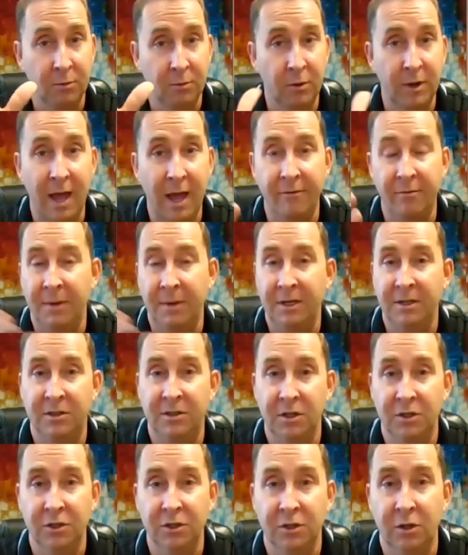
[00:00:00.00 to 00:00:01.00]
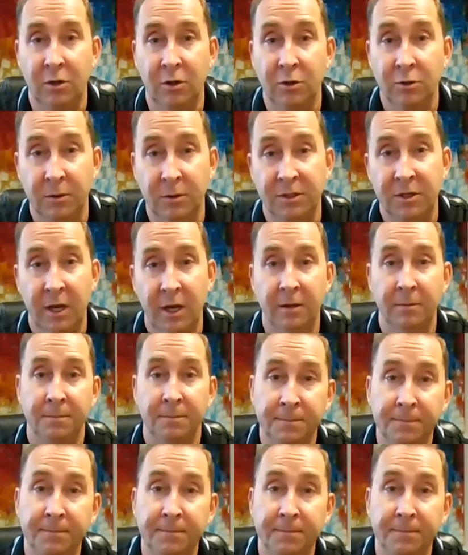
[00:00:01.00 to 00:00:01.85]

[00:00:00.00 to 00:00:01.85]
But we haven't made decisions on those ones yet.